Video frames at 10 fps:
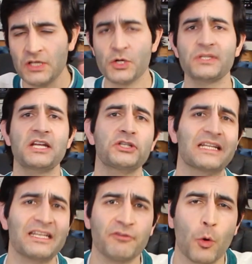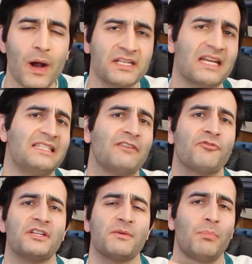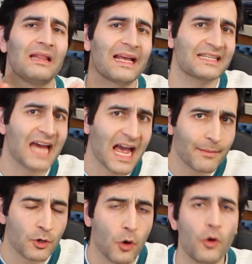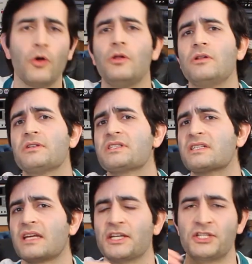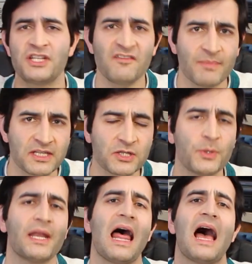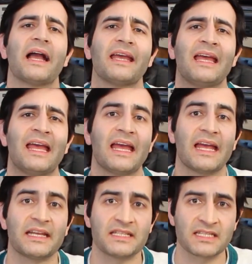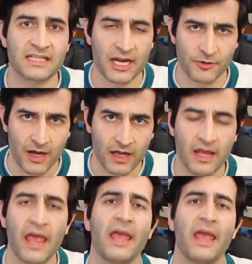So essentially different quests had different playtime goals, achievements to unlock, etc.